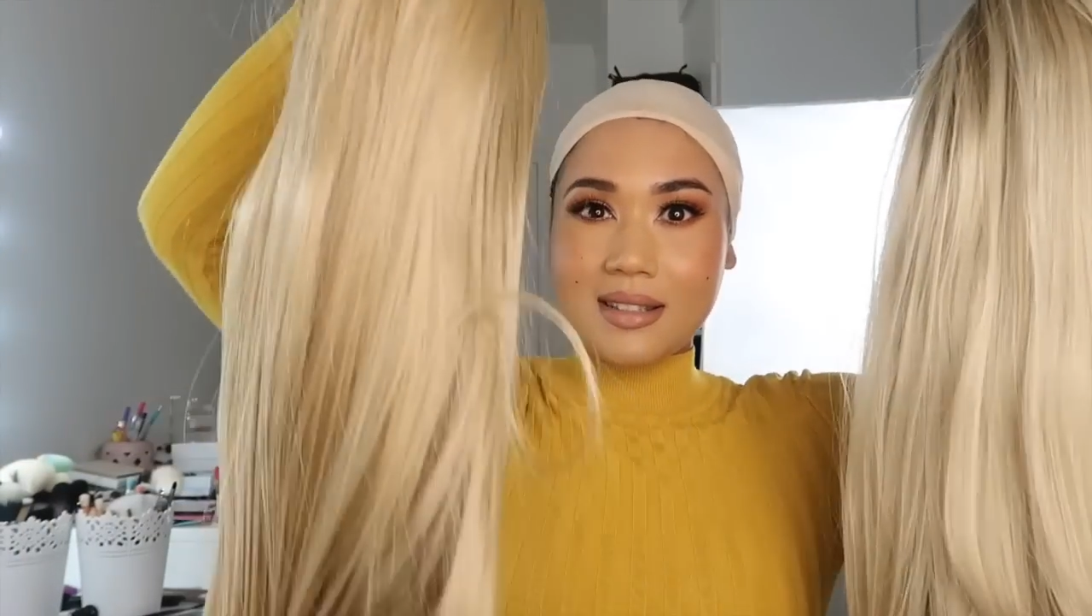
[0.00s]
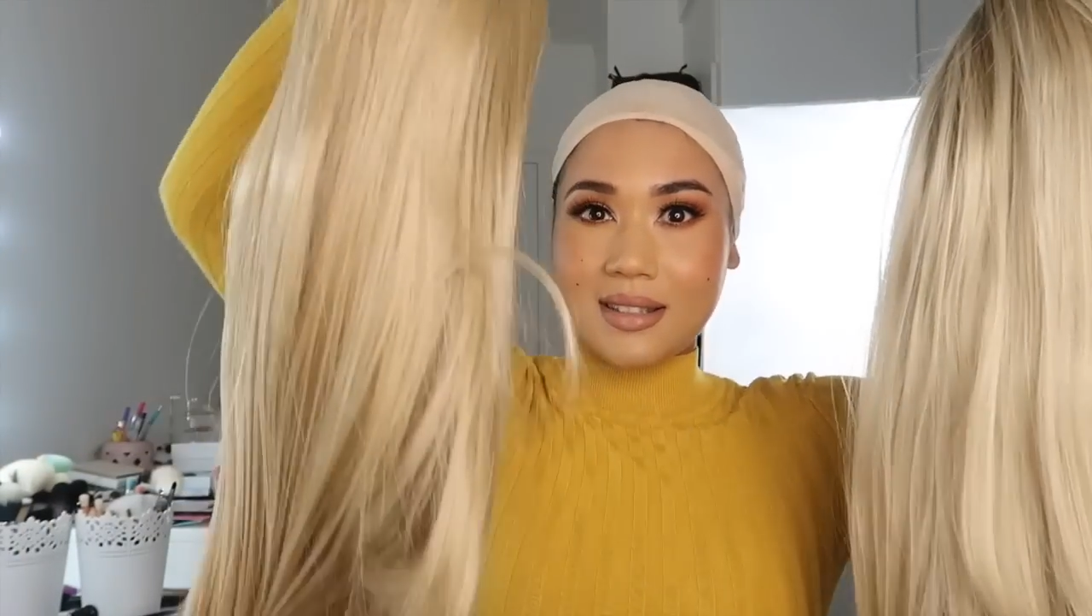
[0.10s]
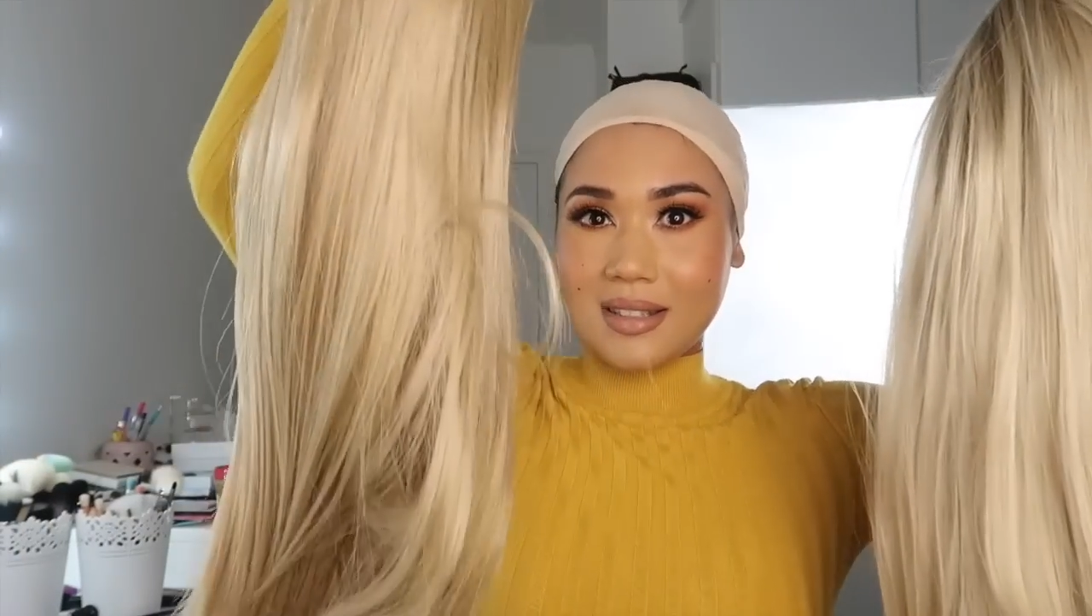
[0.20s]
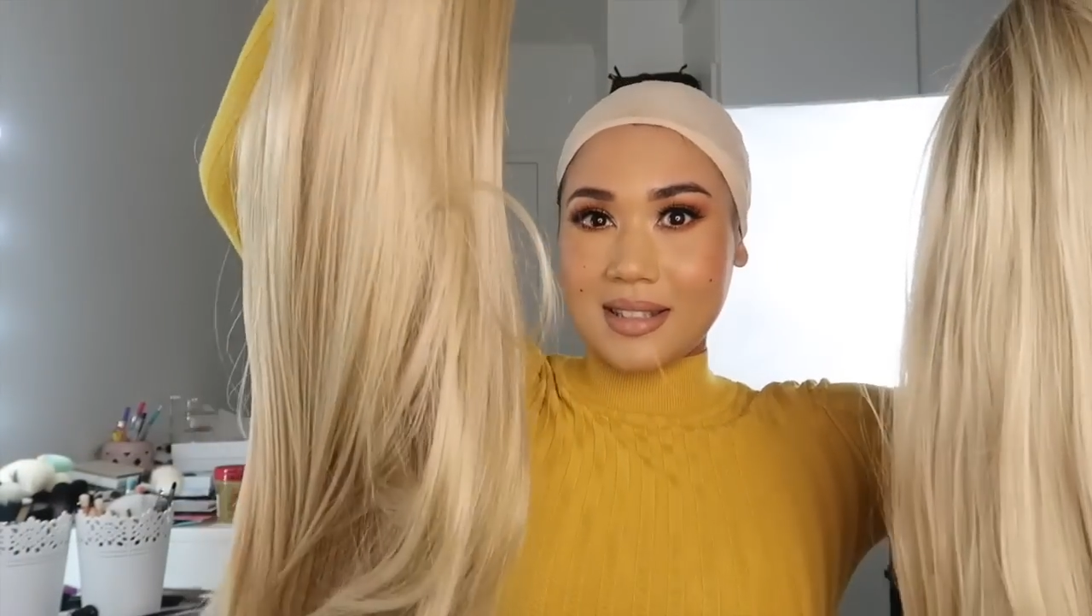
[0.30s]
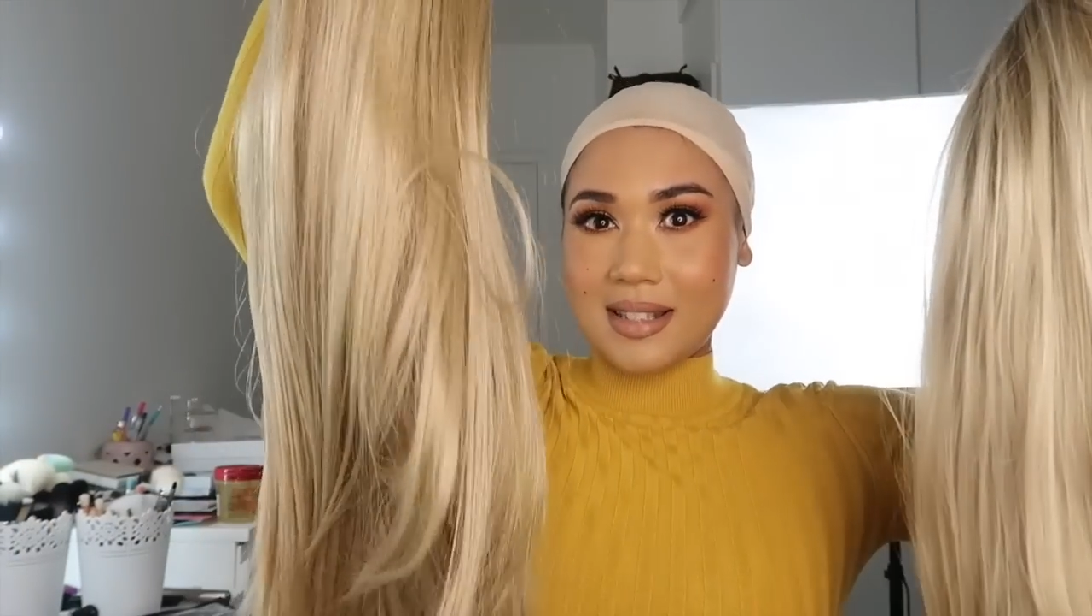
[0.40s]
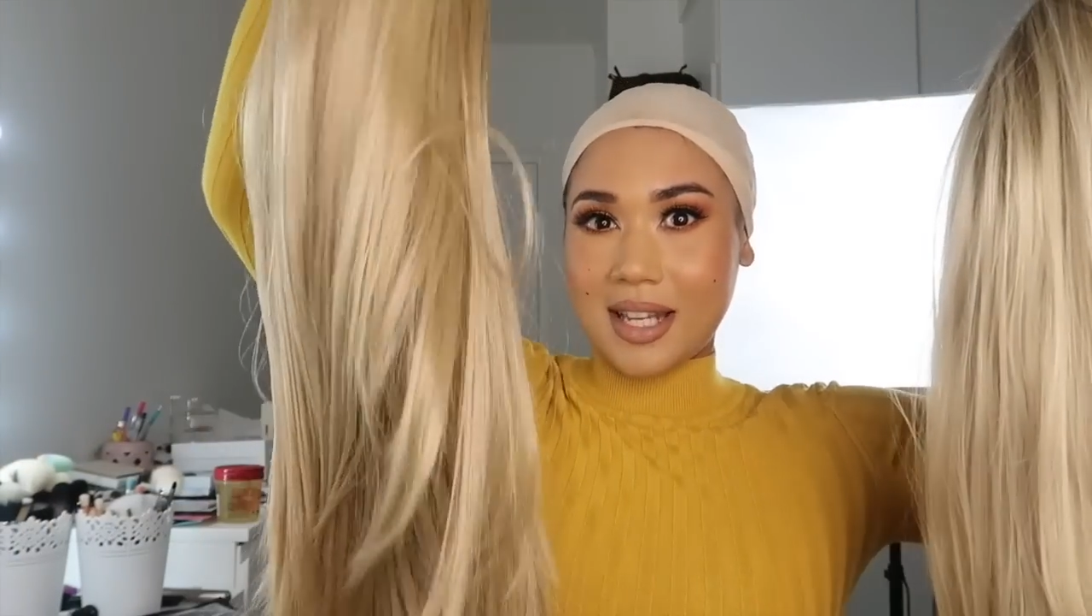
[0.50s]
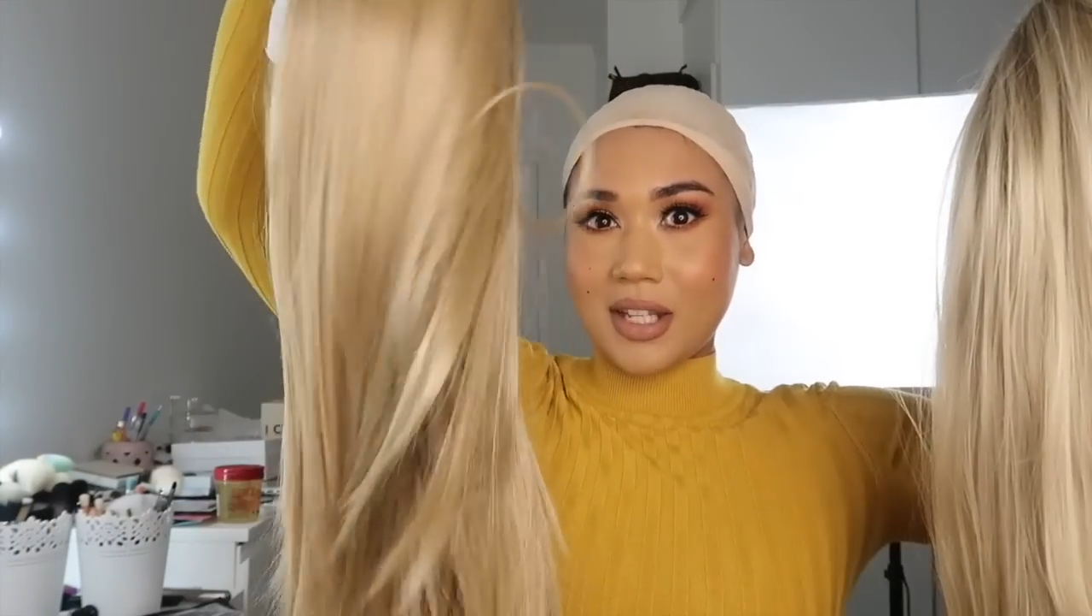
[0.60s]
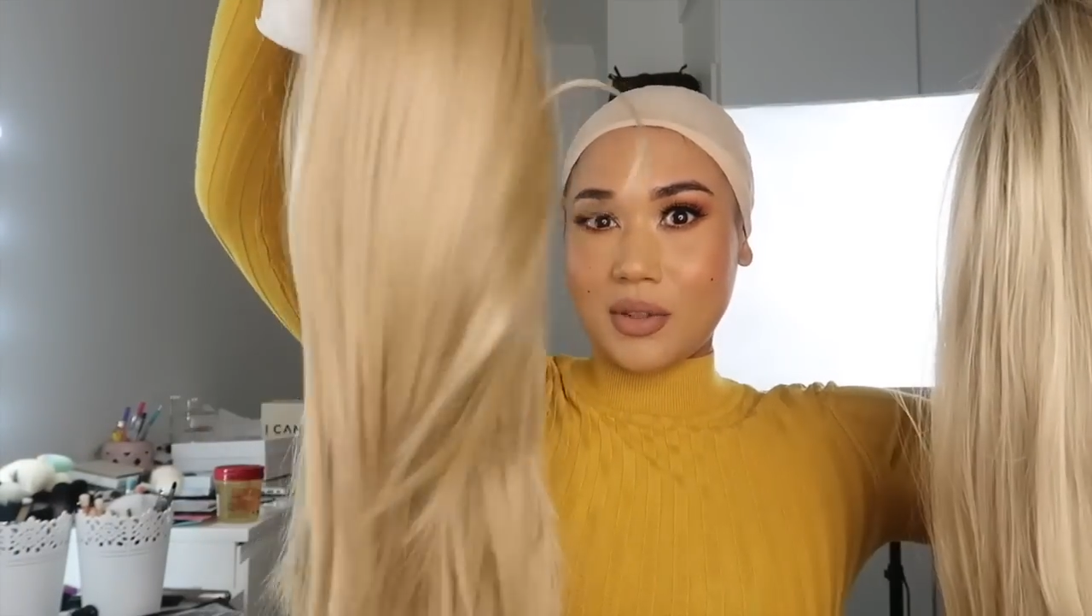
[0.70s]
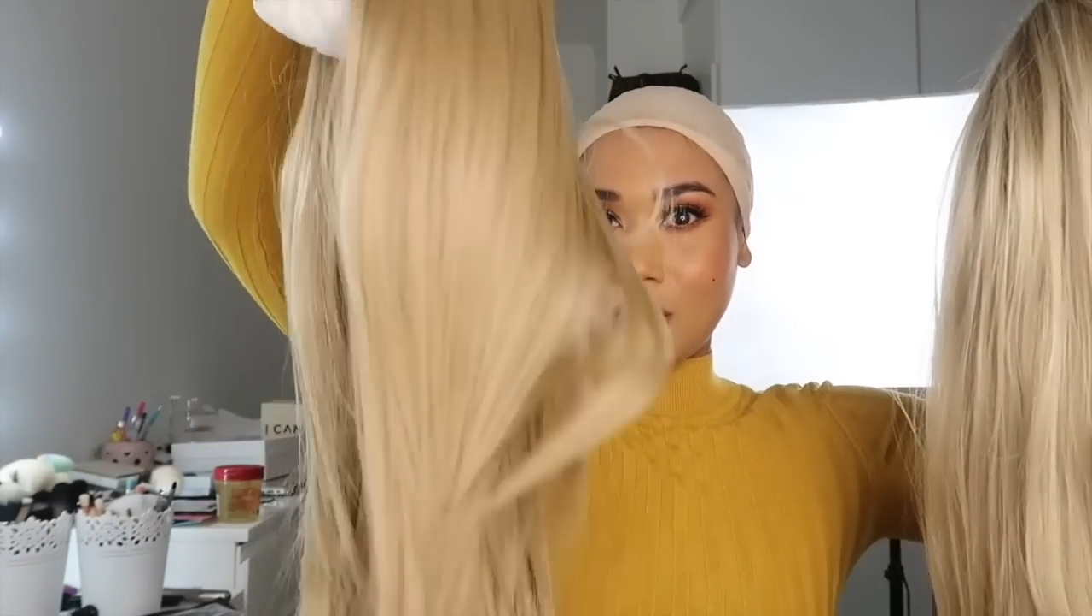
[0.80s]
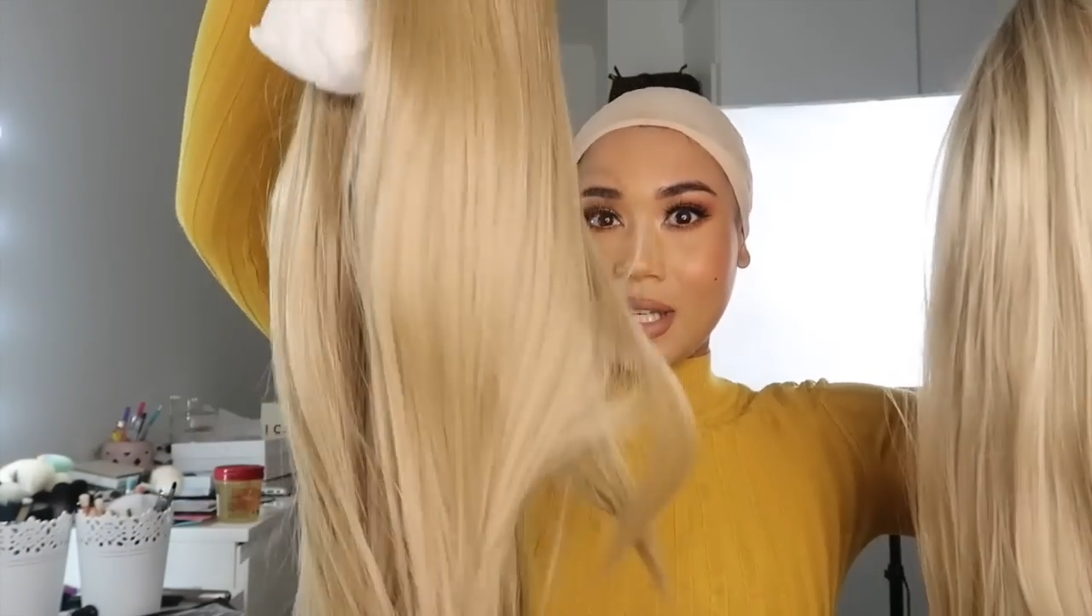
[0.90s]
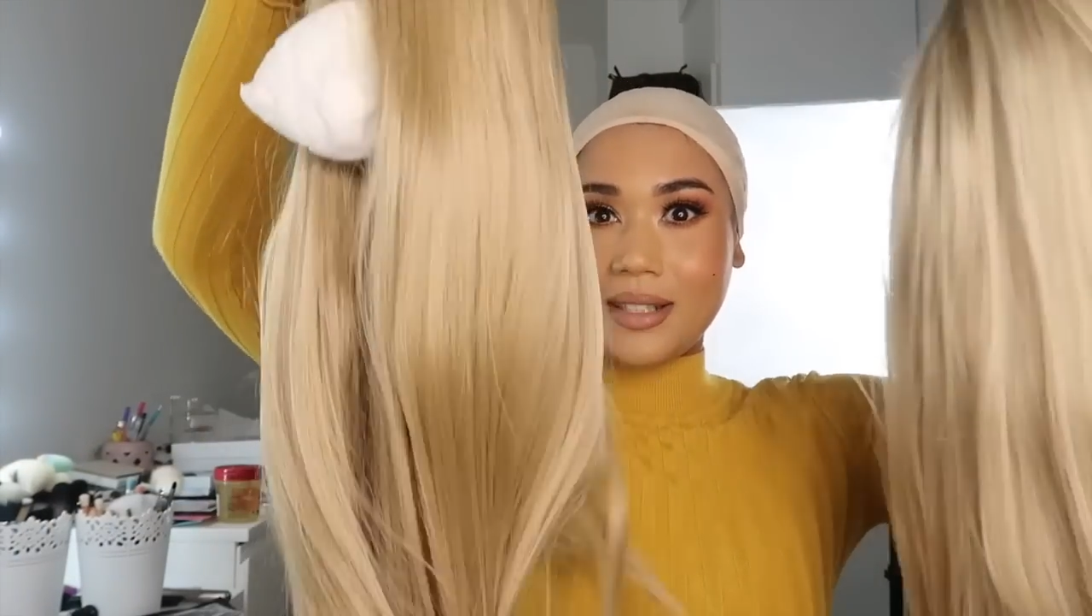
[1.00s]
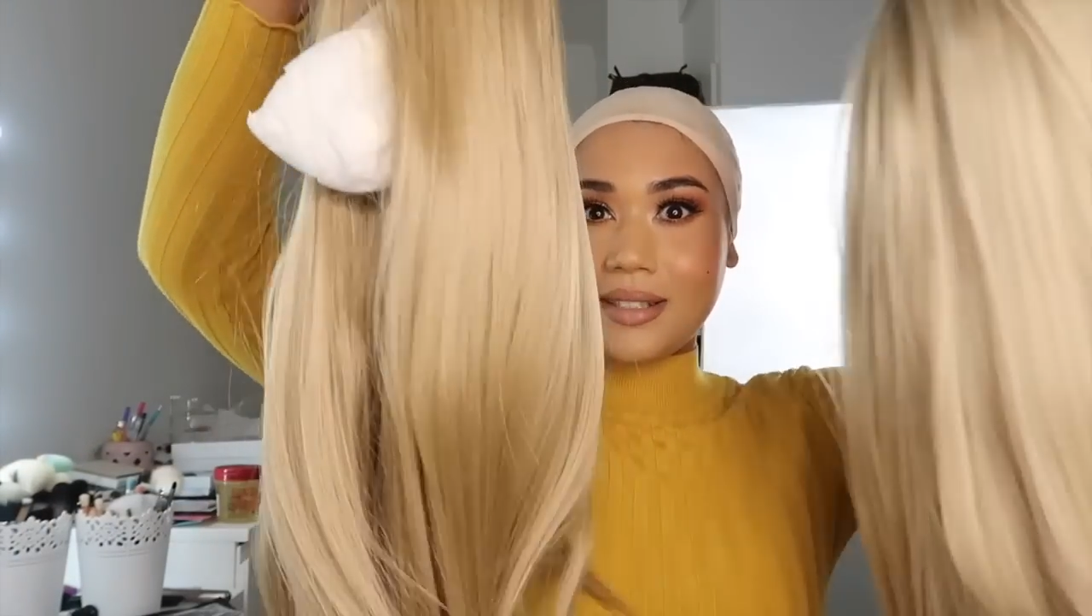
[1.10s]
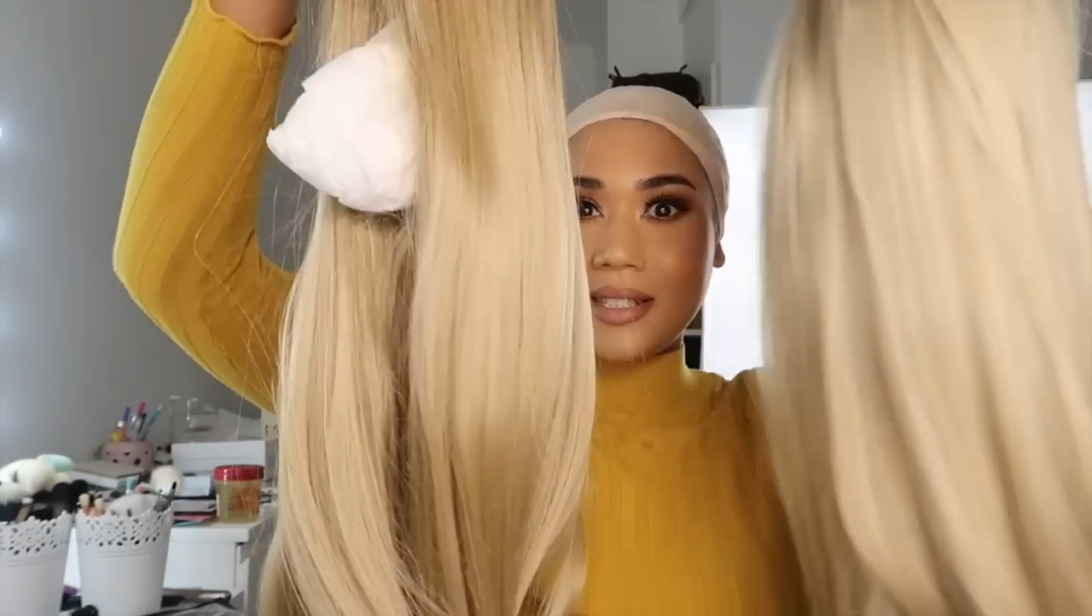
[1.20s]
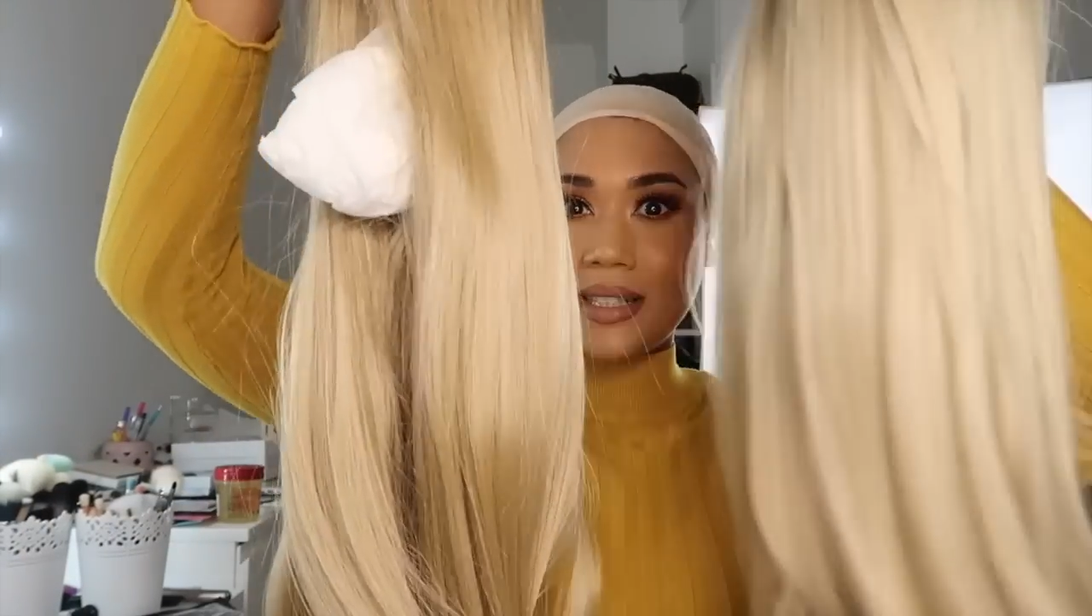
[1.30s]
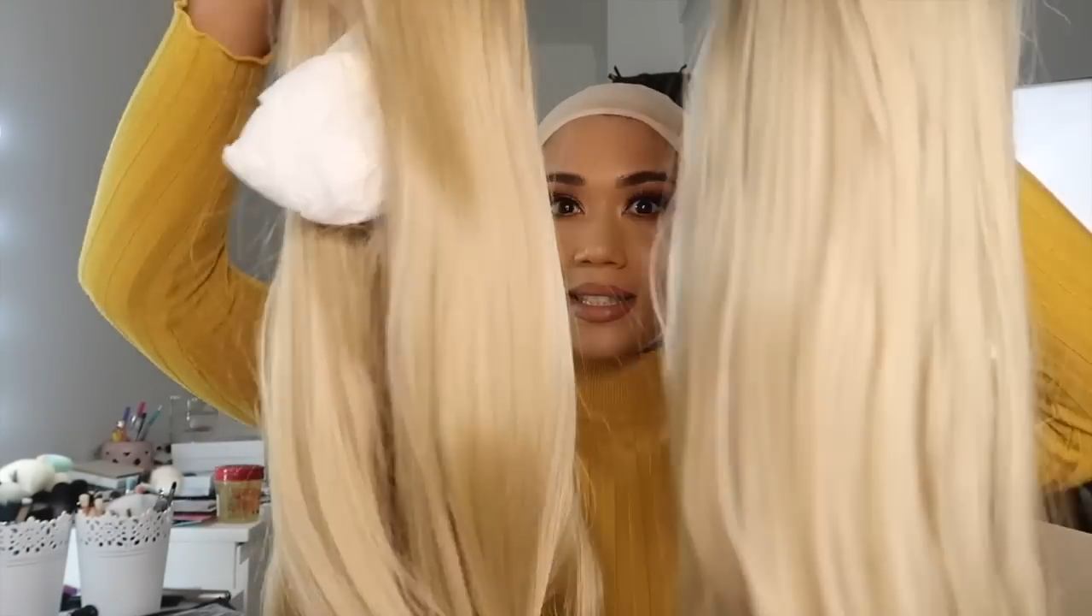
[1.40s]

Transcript: the second one